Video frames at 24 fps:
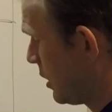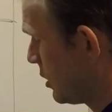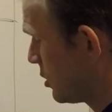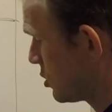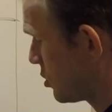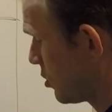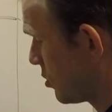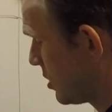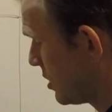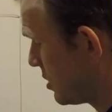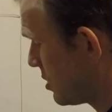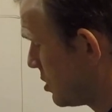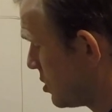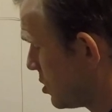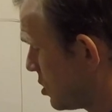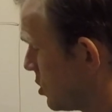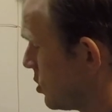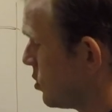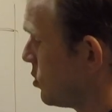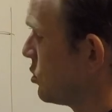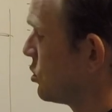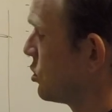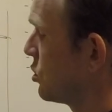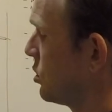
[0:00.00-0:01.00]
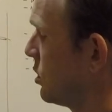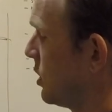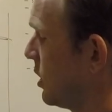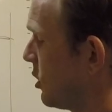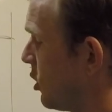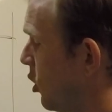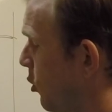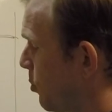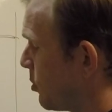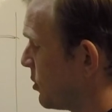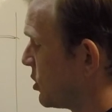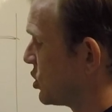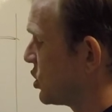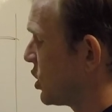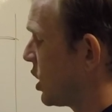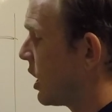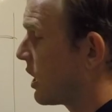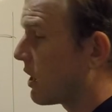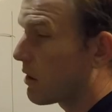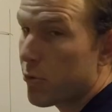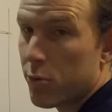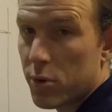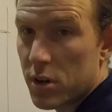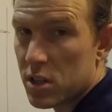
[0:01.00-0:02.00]
So this is usually an open
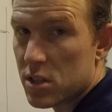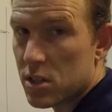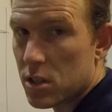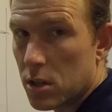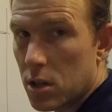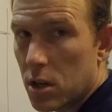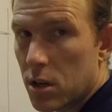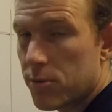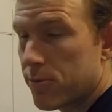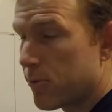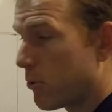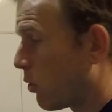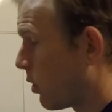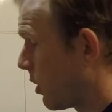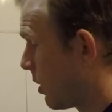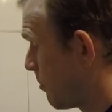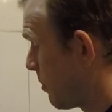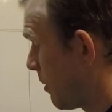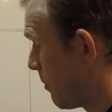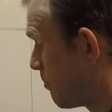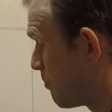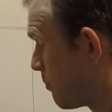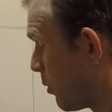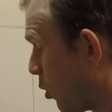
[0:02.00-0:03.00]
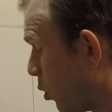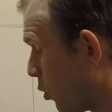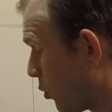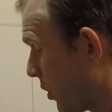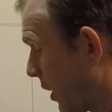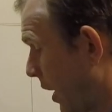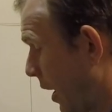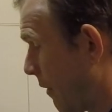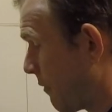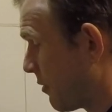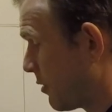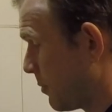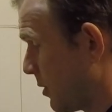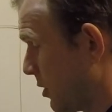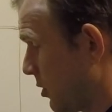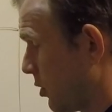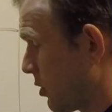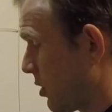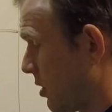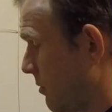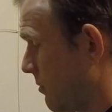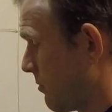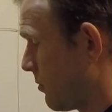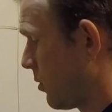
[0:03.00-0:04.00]
shot if we just look for it, but both have to be
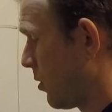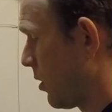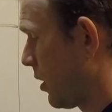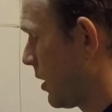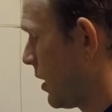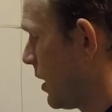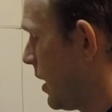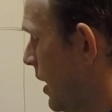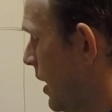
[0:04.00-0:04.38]
looking for it.